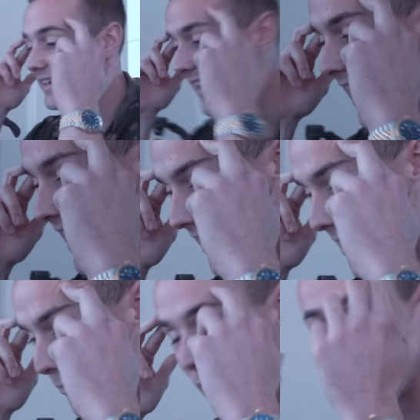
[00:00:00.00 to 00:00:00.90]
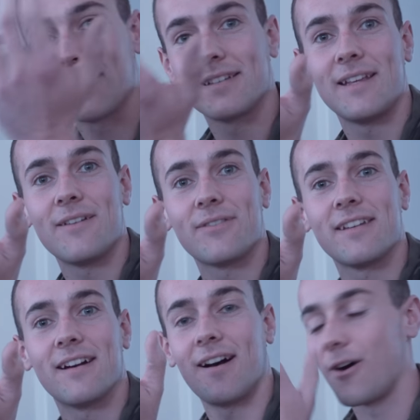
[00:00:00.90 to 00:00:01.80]
did he hang up? We didn't
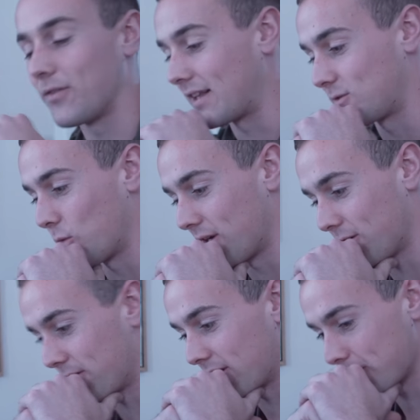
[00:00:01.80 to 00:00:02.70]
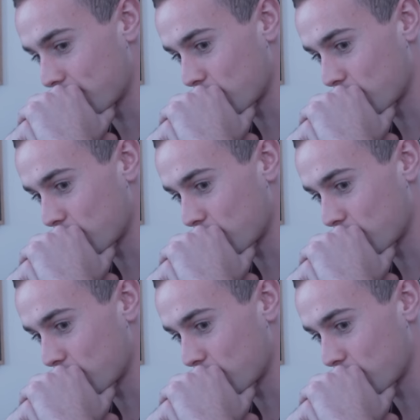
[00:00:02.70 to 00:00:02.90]
even... Oh, that's weird.